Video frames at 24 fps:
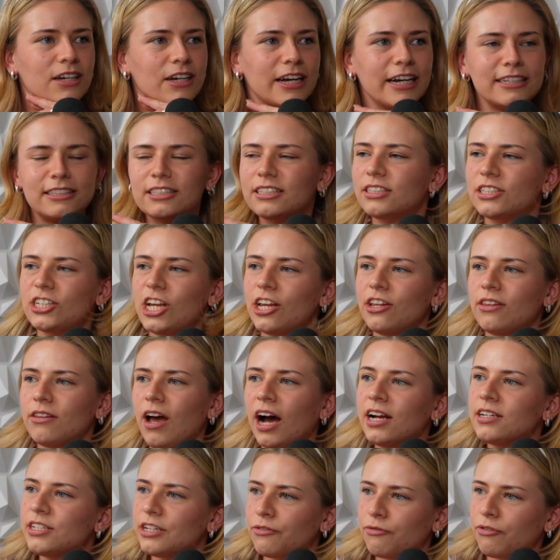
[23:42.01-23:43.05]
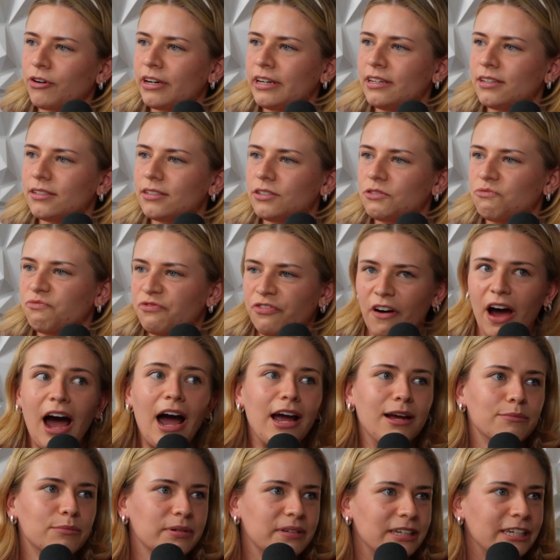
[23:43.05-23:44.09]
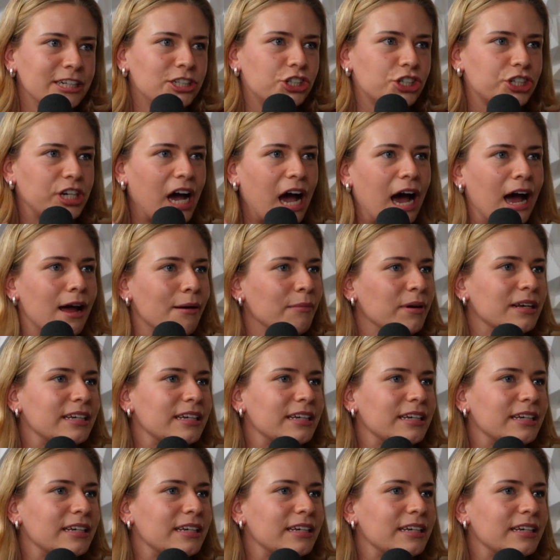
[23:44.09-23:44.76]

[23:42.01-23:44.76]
it's a different vibe each time.